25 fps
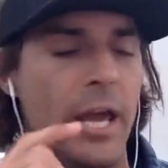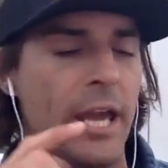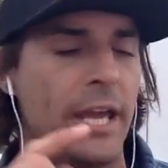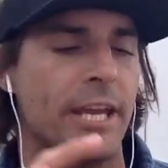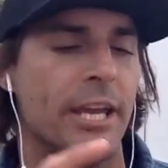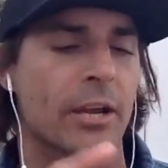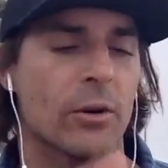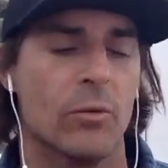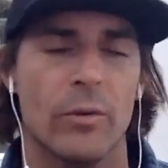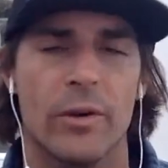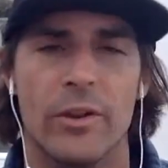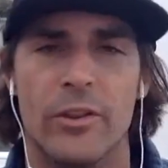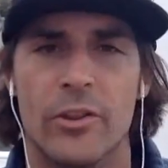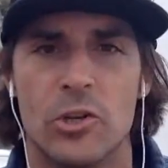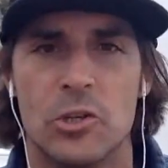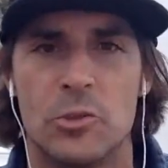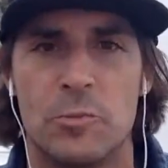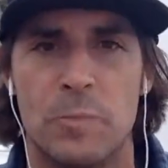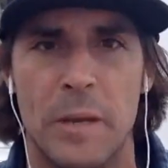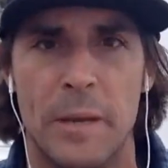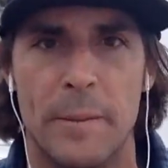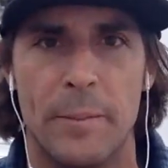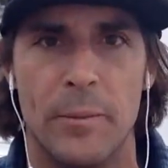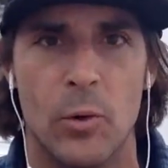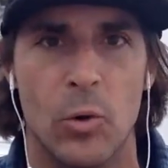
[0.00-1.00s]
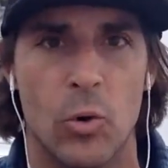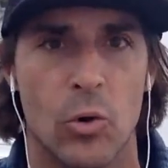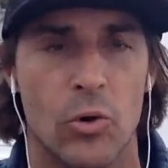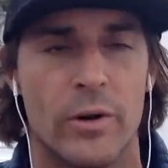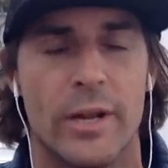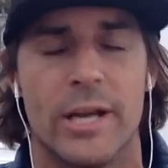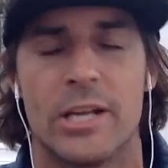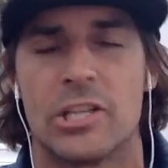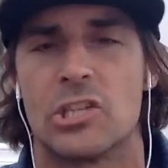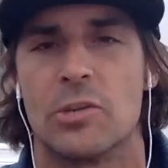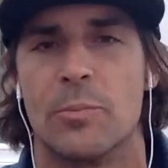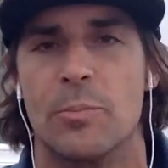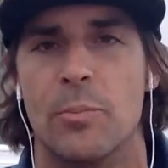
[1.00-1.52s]
Get rid of those people who are
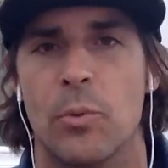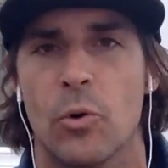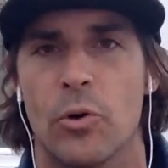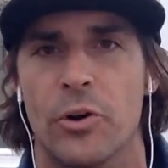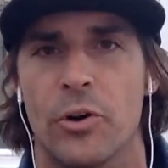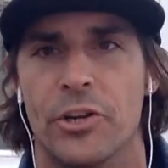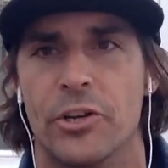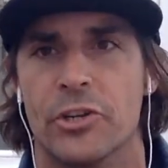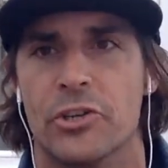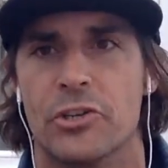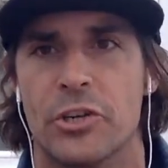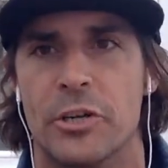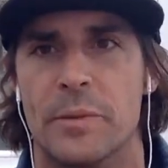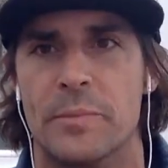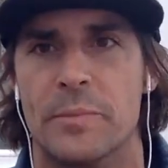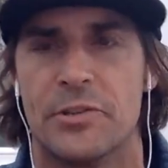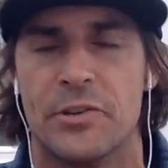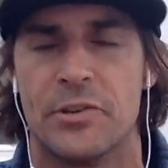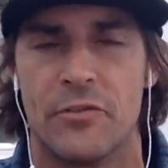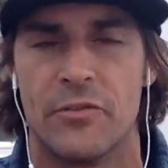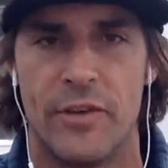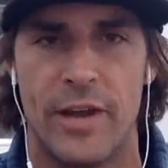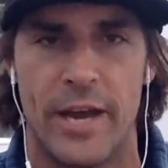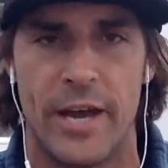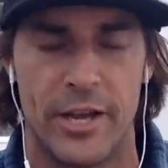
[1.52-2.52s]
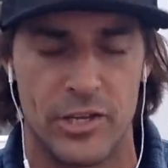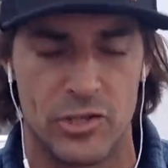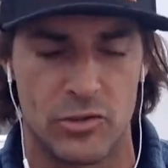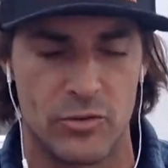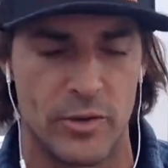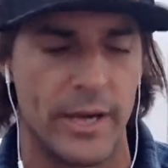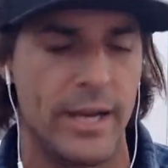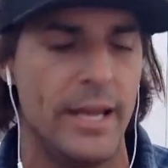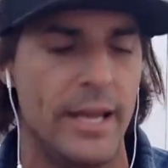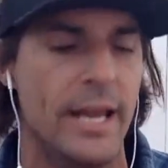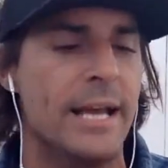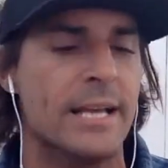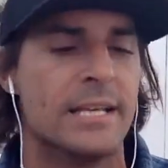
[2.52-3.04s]
not supporting your dreams, your values,
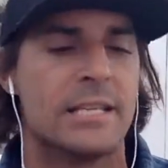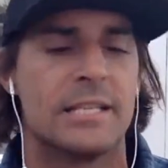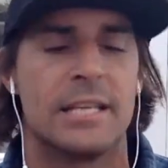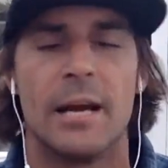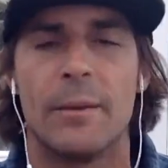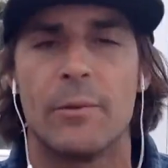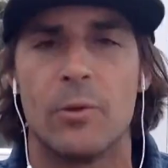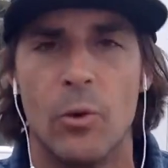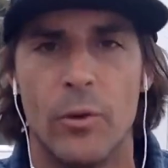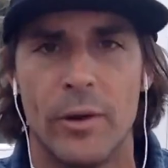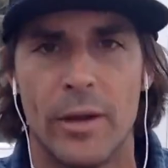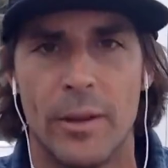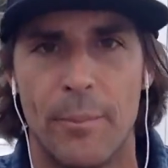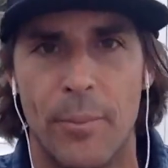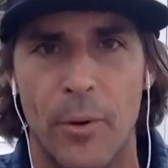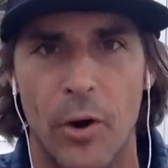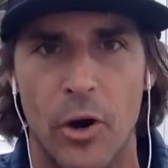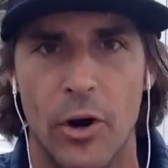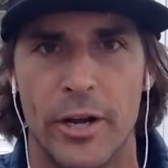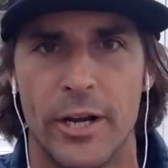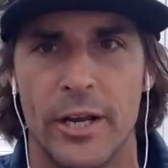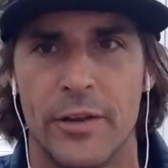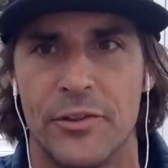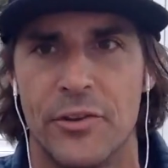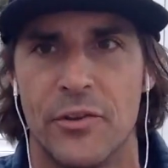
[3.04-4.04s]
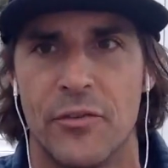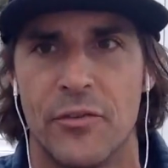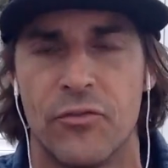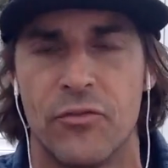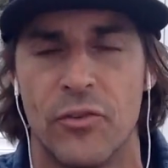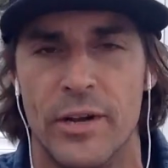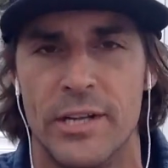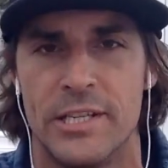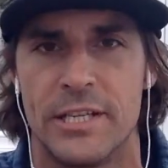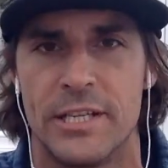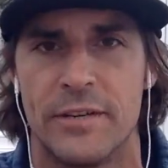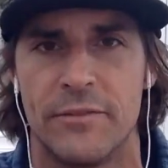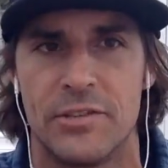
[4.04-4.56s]
right? Stop going and partying with your
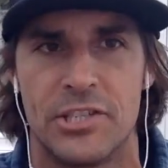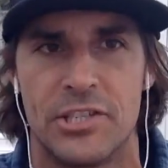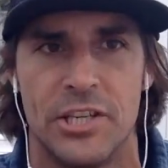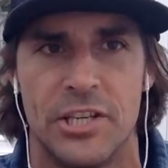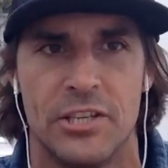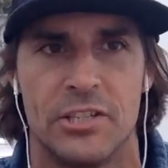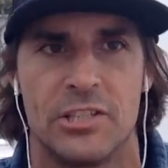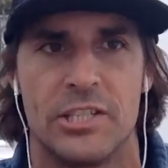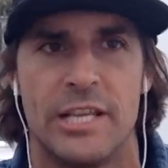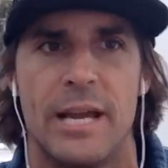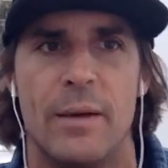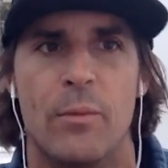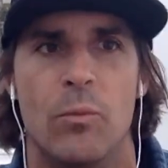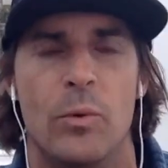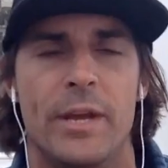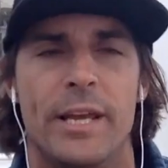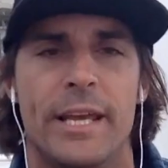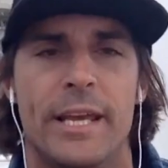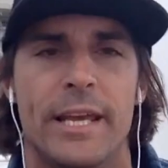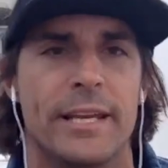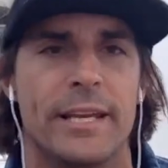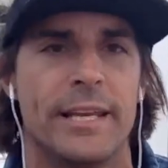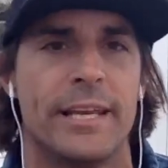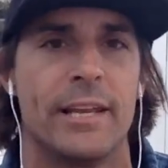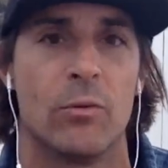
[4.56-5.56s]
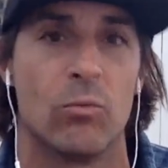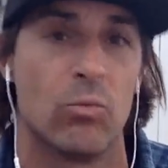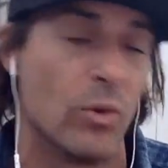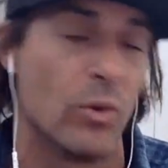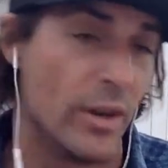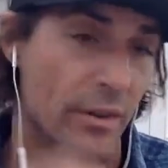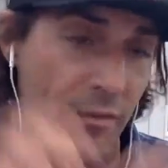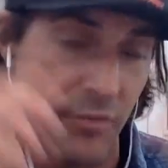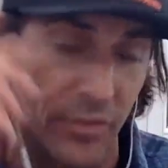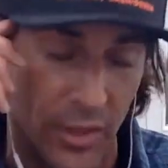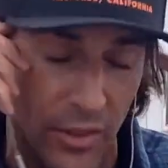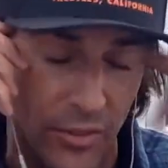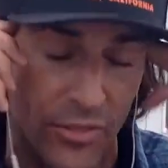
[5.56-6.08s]
friends every single damn weekend to get rid
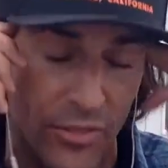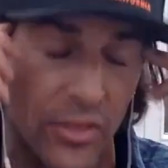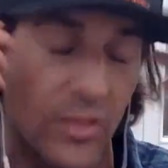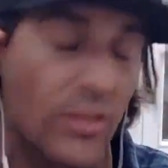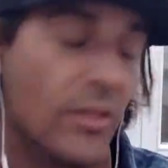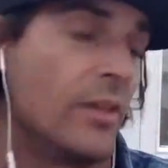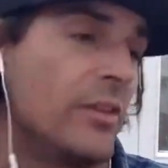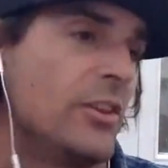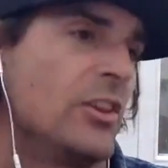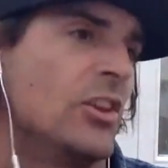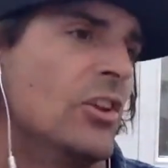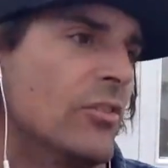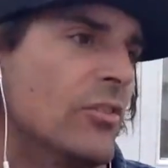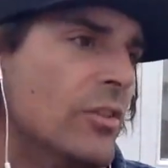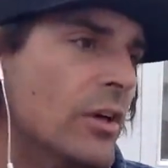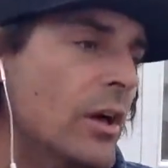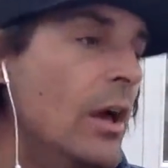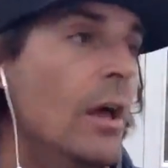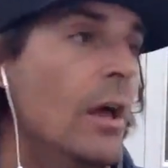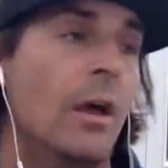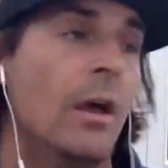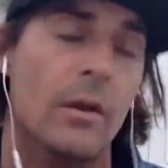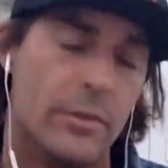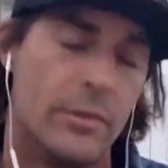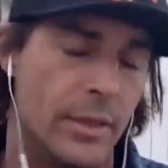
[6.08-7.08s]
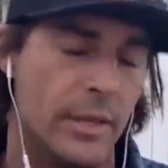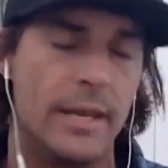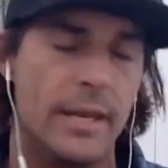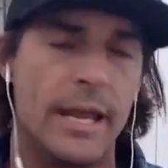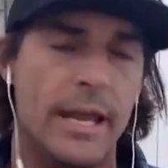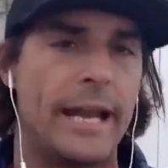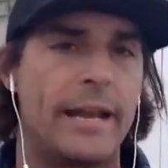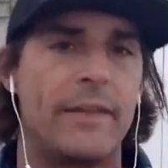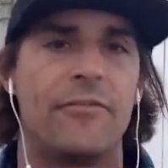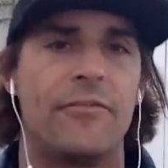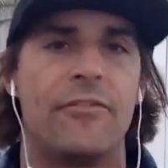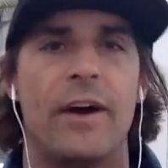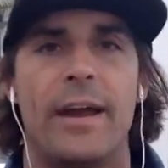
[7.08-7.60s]
of the, you know, the, the nine
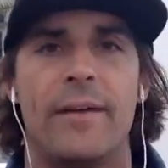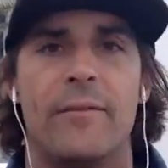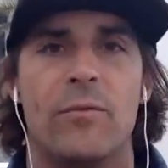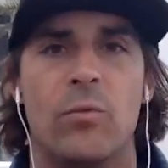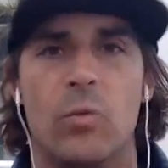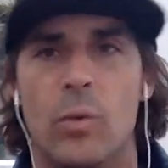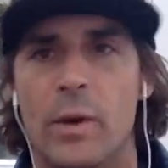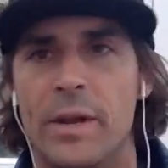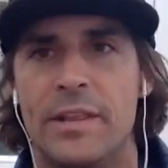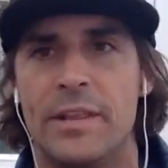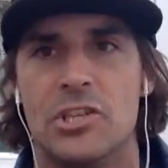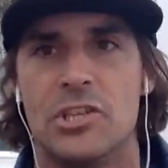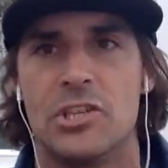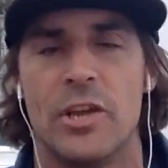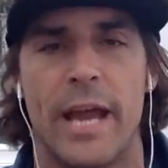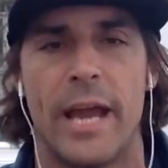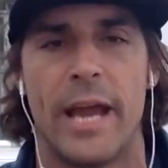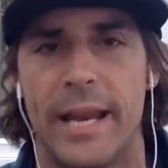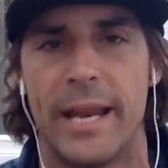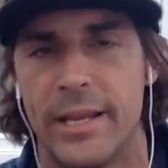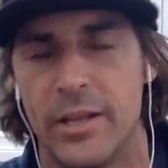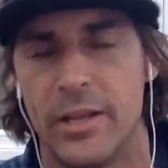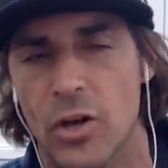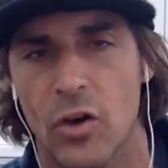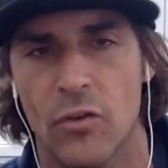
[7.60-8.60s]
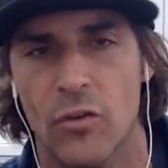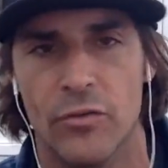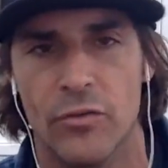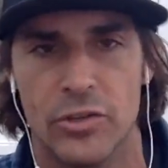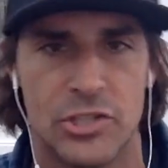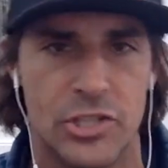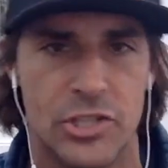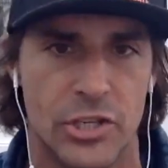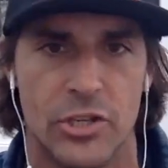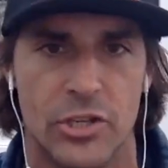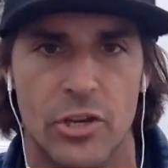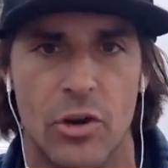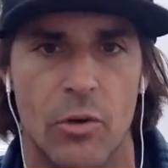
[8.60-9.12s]
to five week that you had to get over
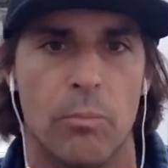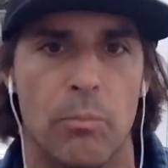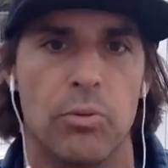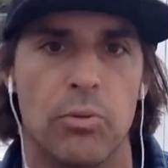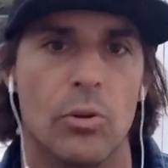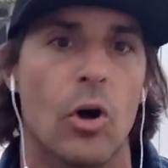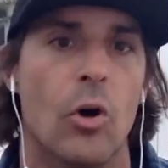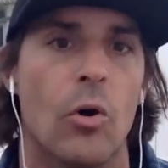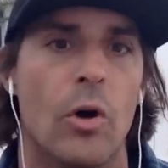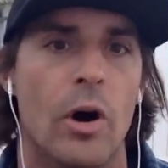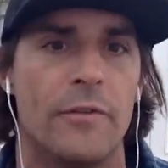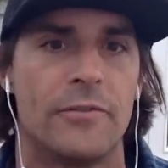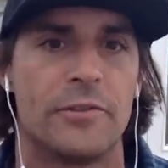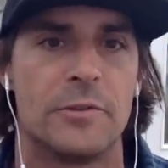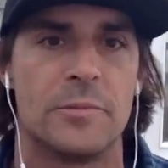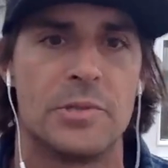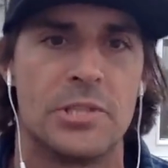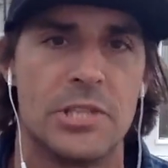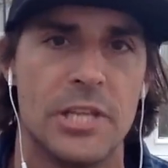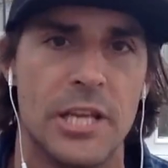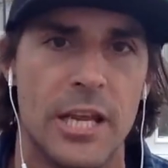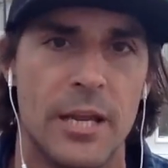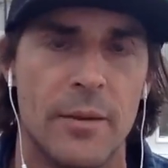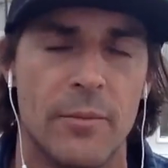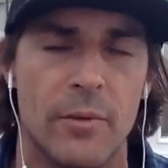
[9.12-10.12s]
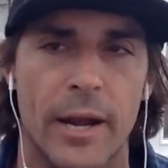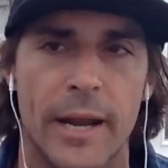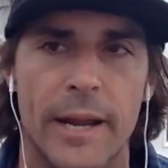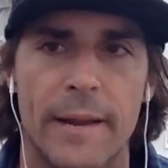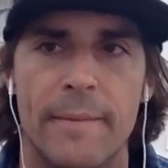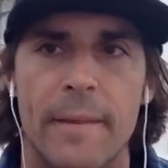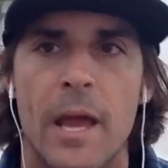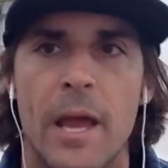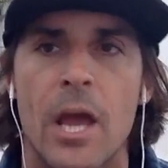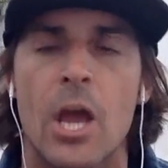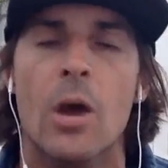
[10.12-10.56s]
so you can go blow off some steam, right?